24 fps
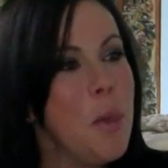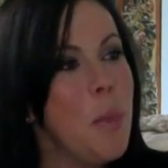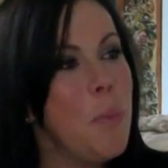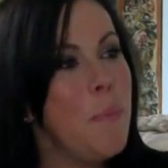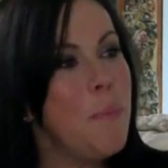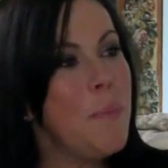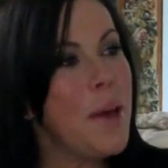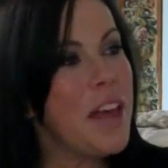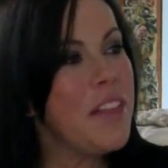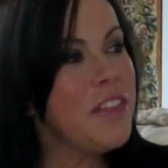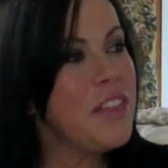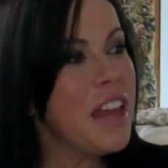
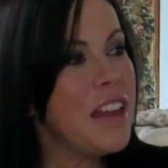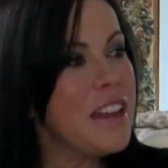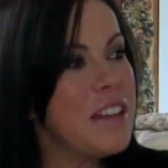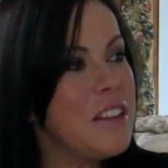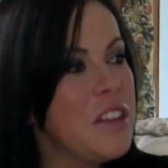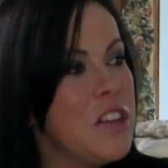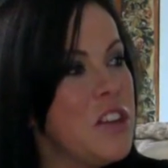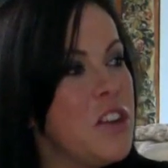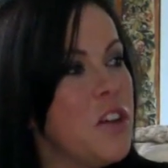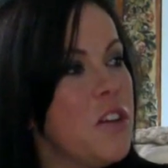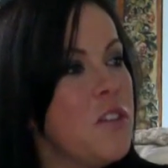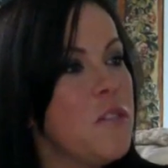But that,
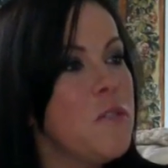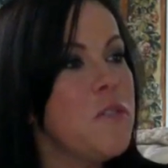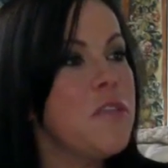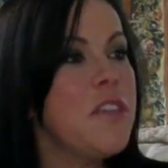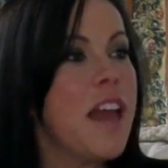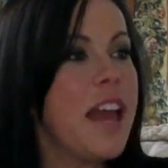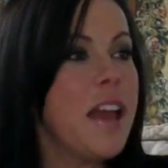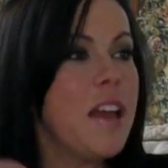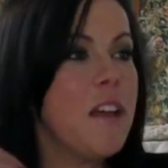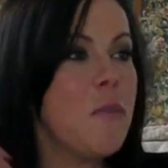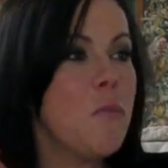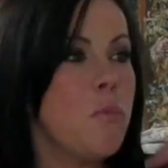you know,
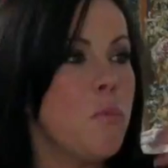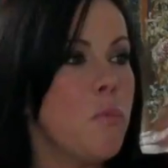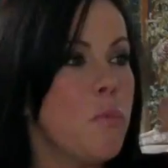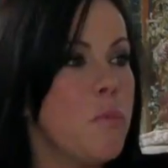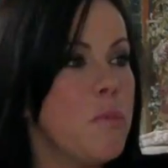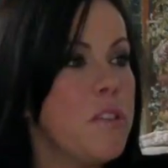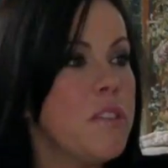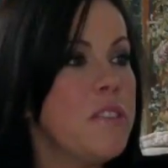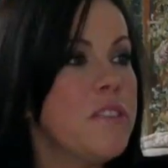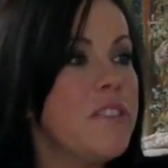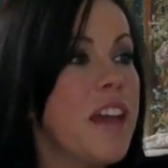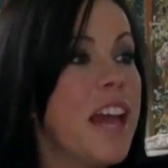
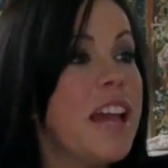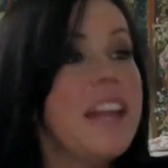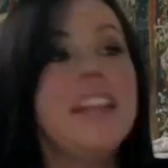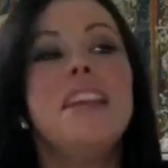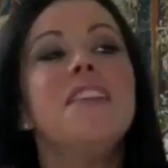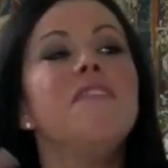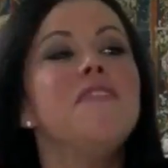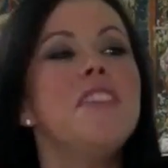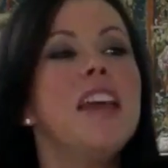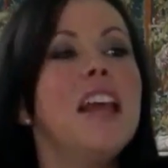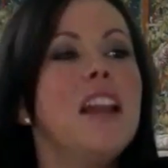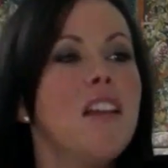they
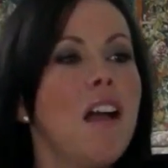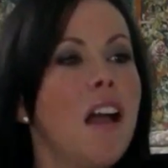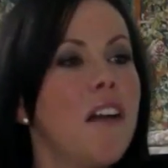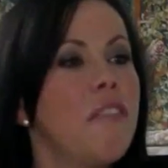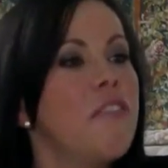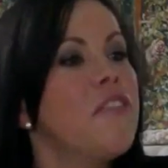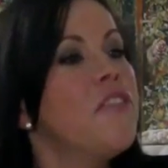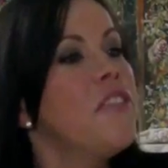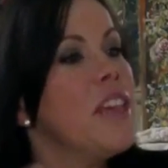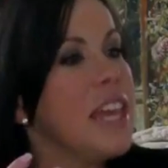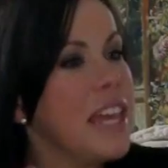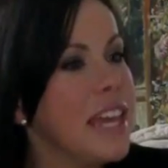live their
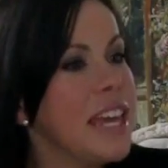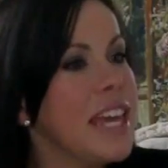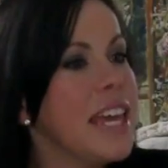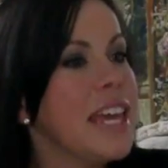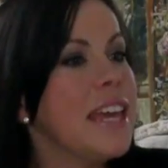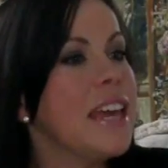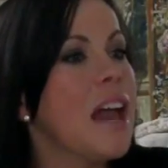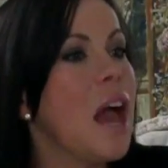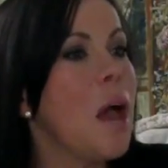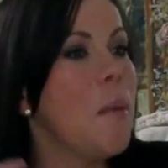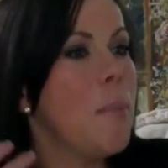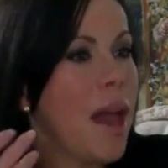life
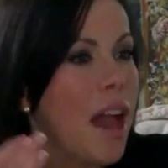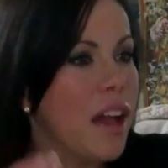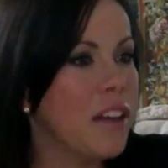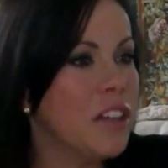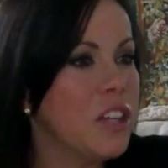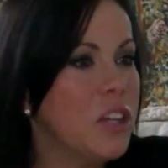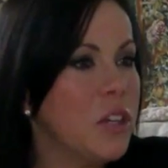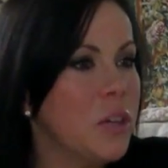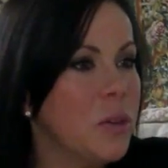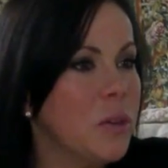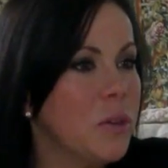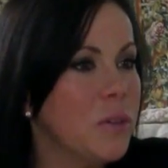thinking
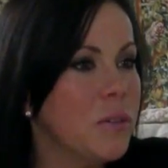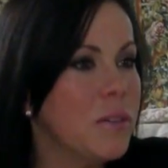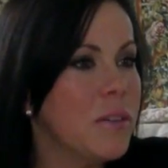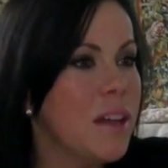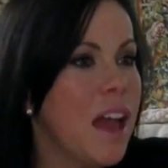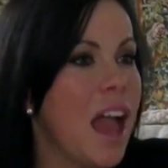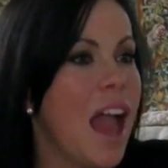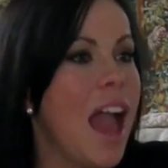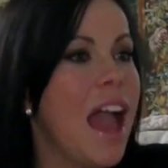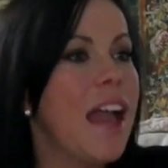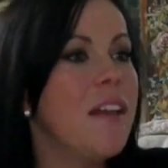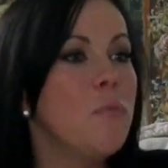about you
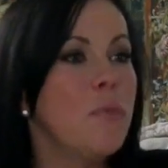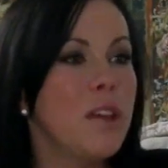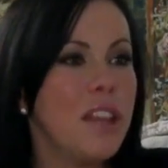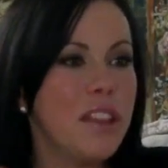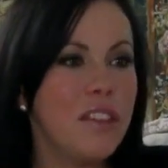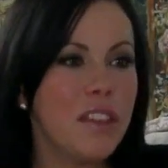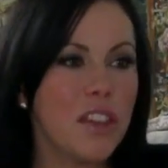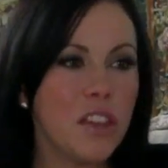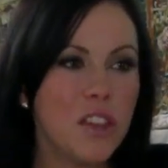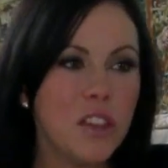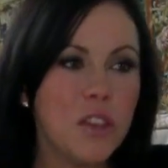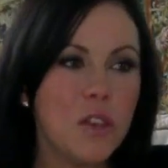and
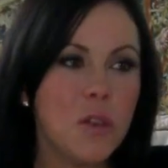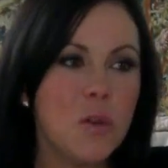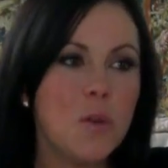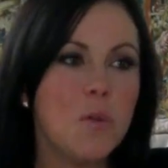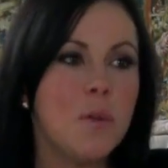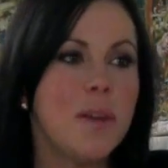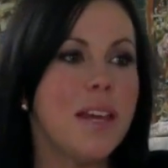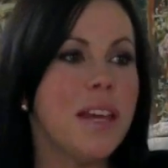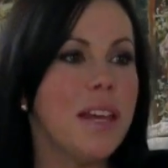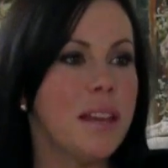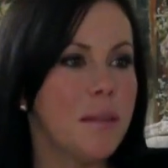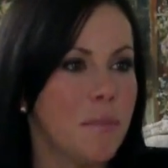with
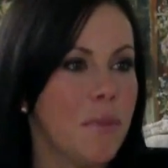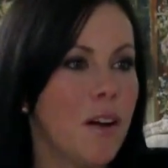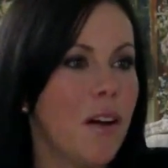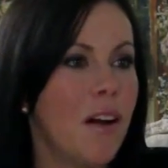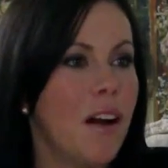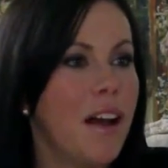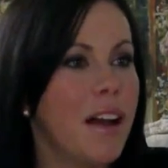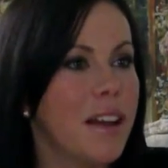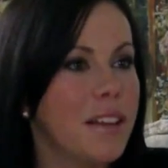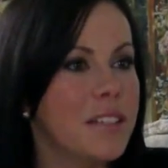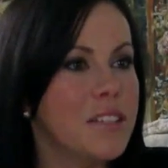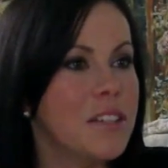you in
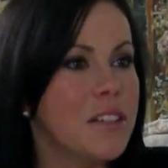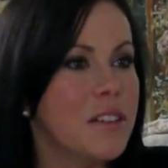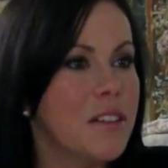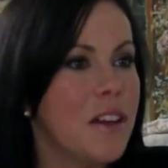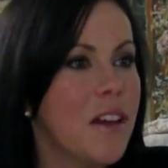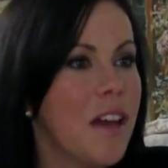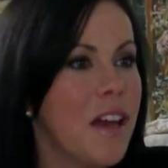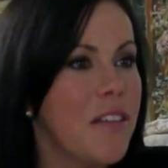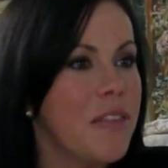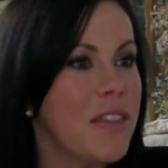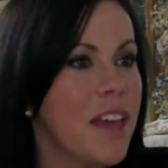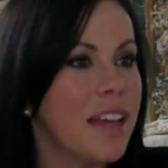mind, you
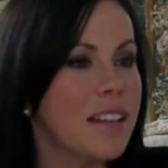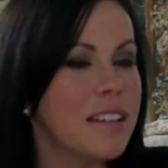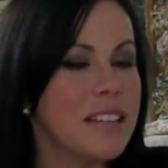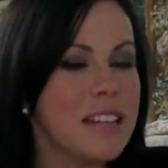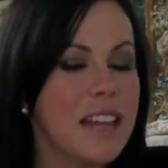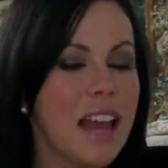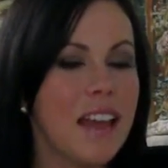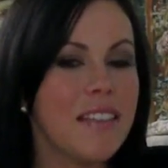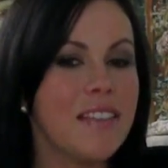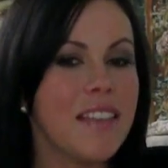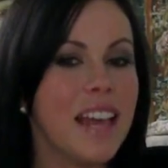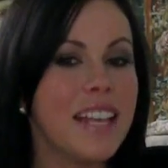know,
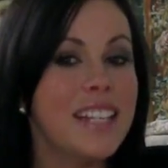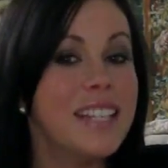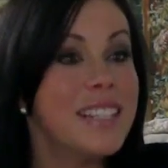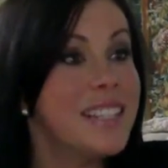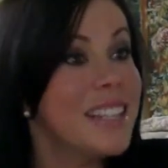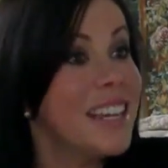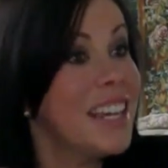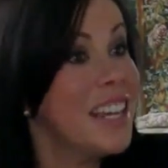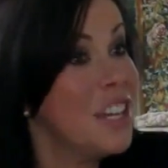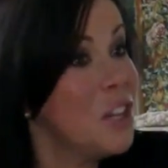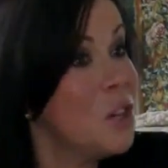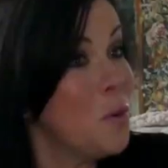and they
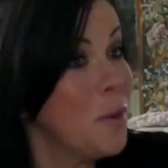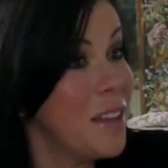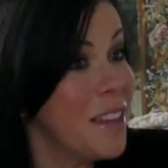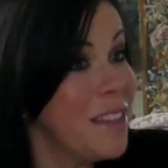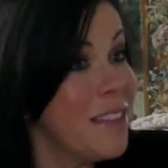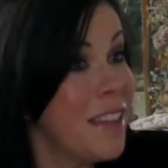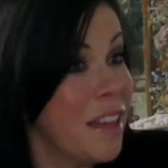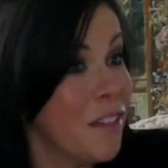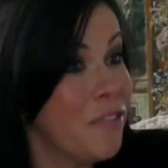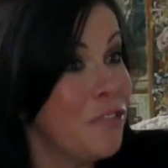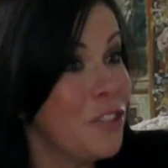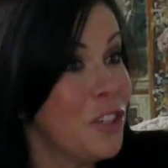see you
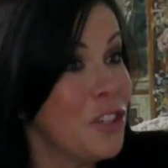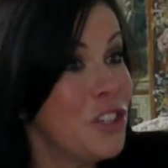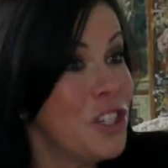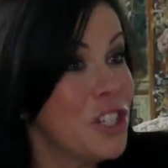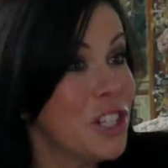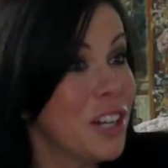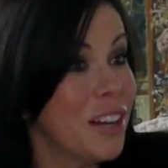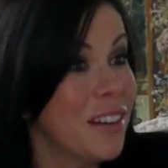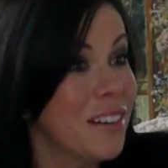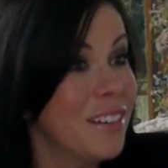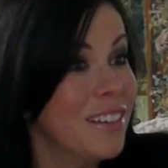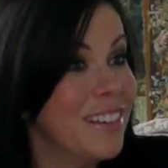in their
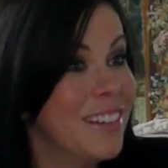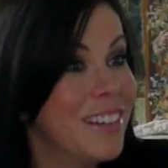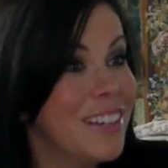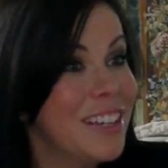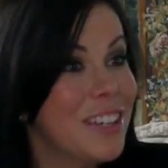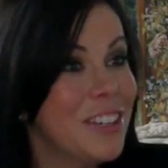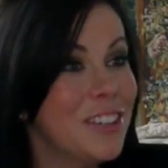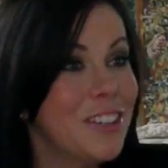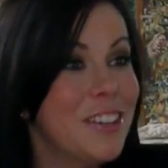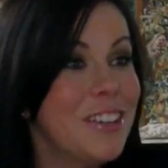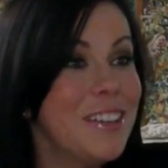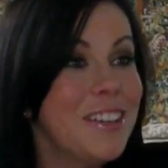future.
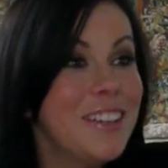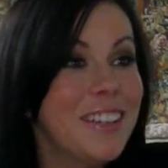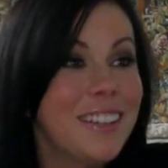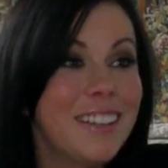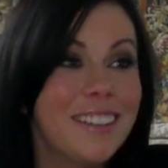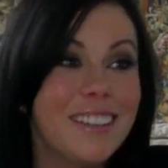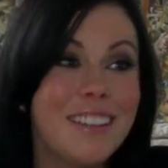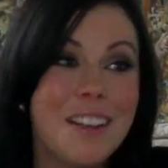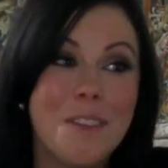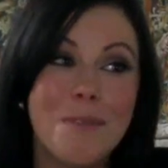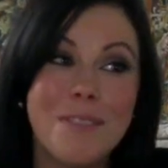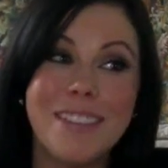You know,
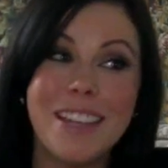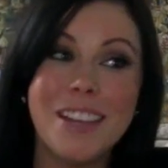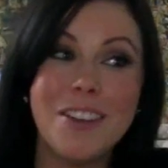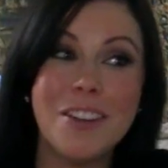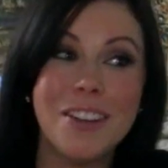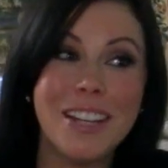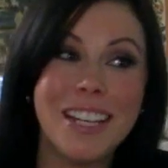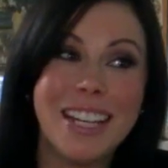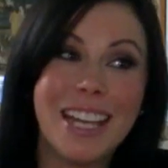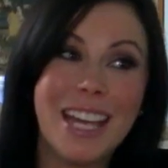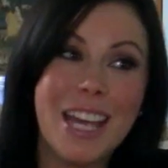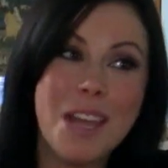they're
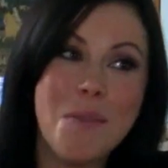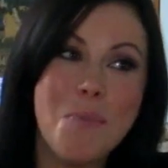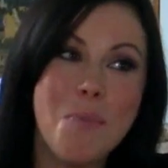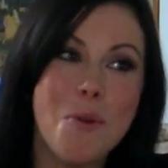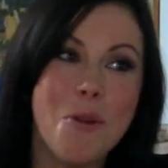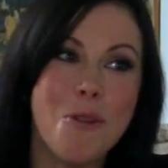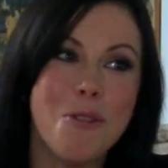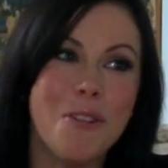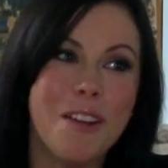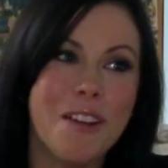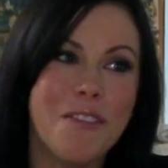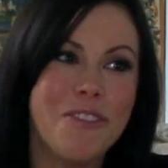not a
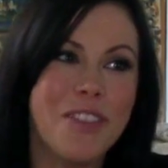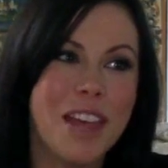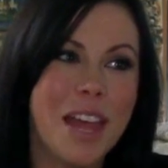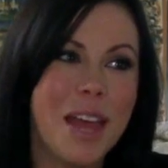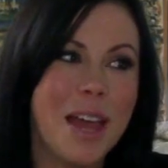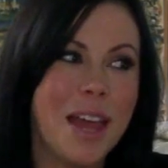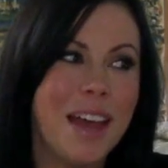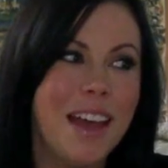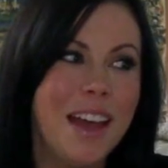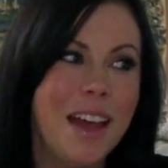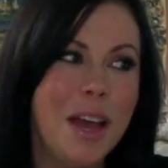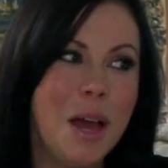keeper if
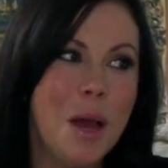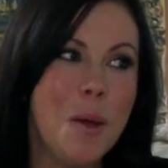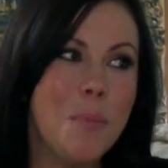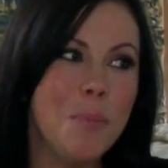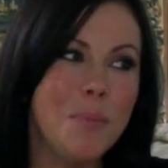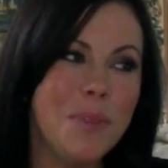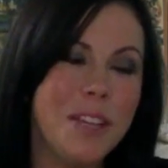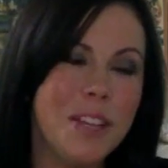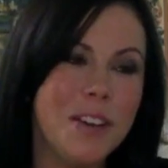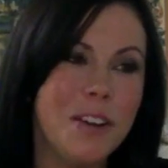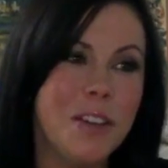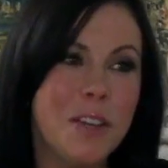they're,
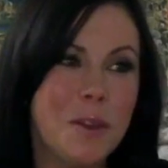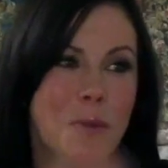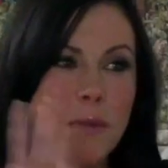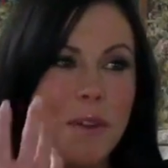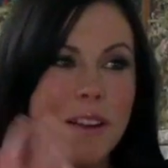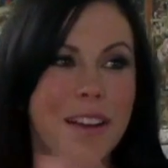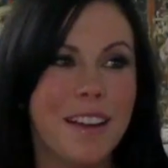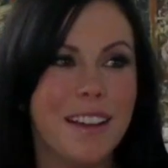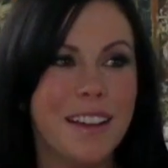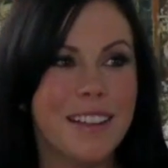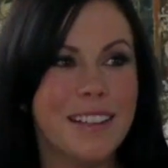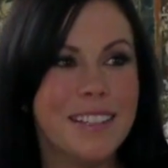you know, you
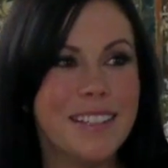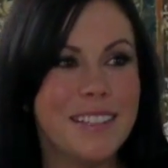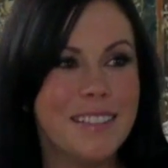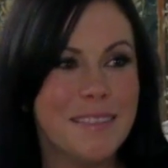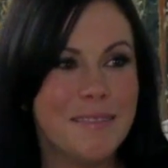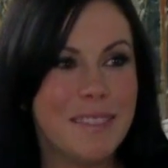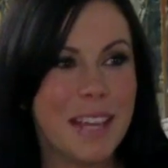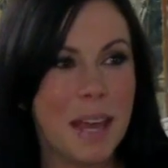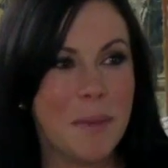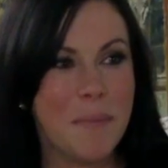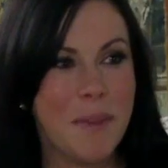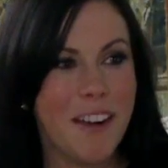want to
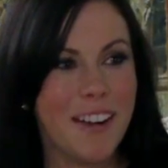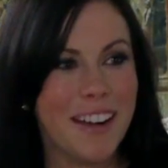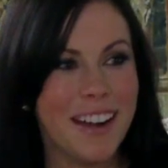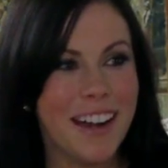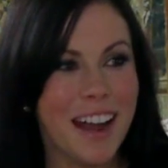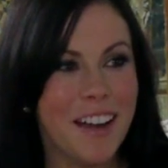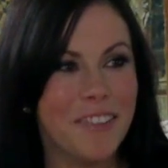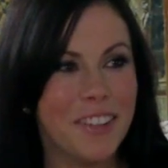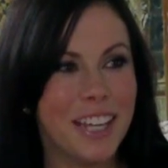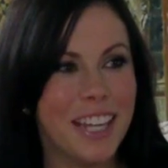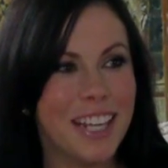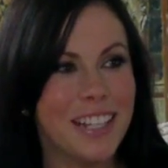get married
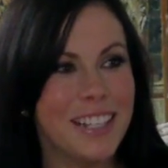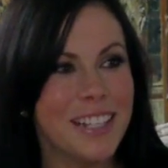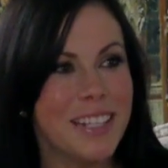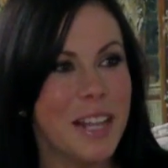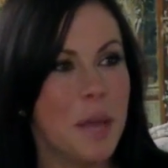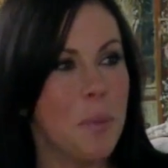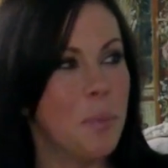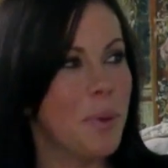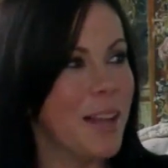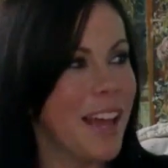and have kids and they're